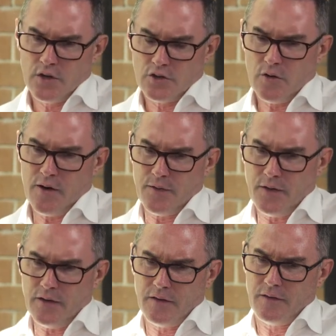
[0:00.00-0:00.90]
So I
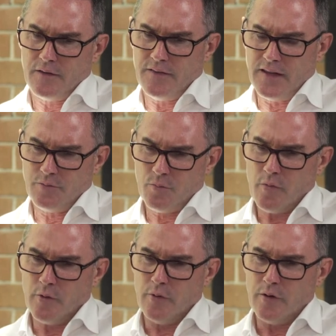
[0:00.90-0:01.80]
think that's
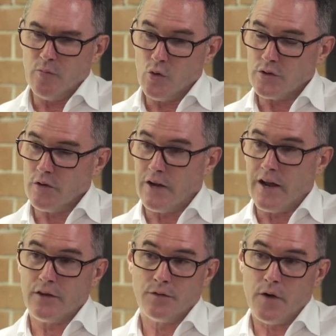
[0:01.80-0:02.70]
probably been more so in the
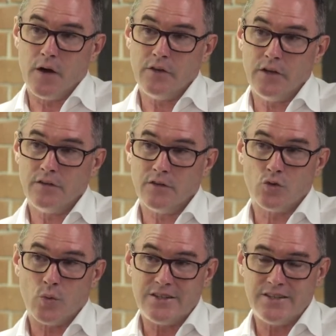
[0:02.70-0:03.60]
last 5 years than
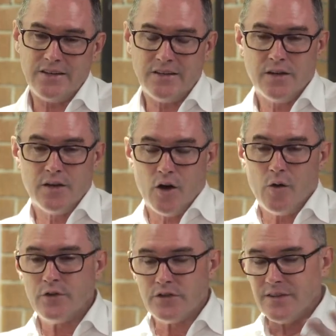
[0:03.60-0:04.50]
20.
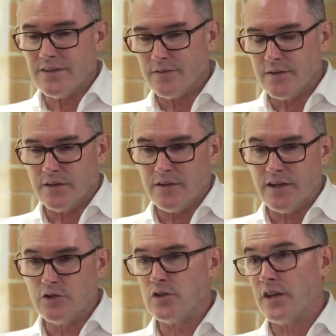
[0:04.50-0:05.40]
Obviously
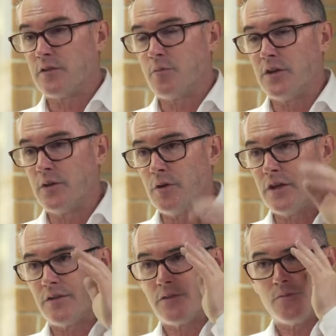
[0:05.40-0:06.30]
the internet's been the
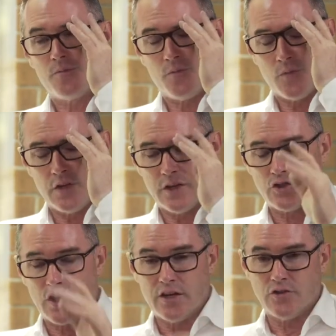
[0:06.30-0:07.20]
biggest, you know,
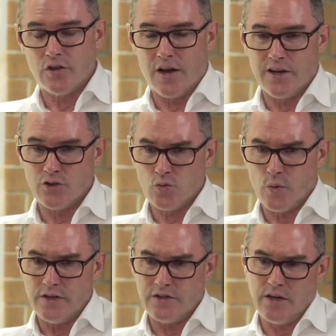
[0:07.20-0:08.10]
change in the last
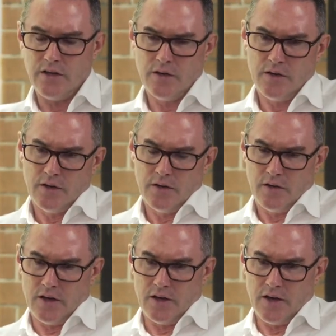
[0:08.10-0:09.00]
20,
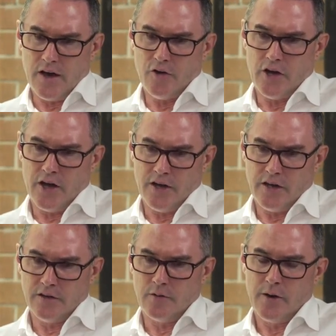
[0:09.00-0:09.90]
and
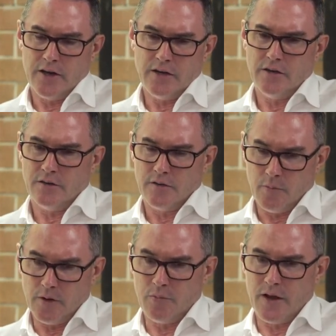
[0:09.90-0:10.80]
REA and Domain and the
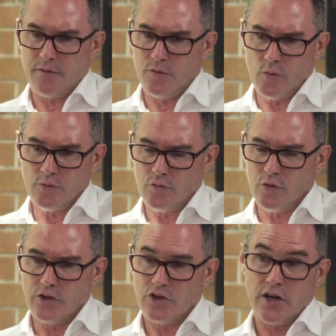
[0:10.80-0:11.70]
big platforms have
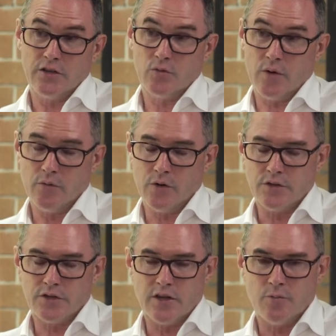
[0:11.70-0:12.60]
really changed the way real
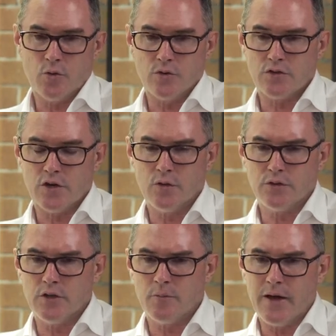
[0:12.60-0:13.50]
estate's bought and
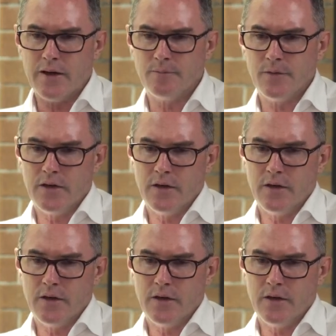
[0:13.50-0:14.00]
sold in the main.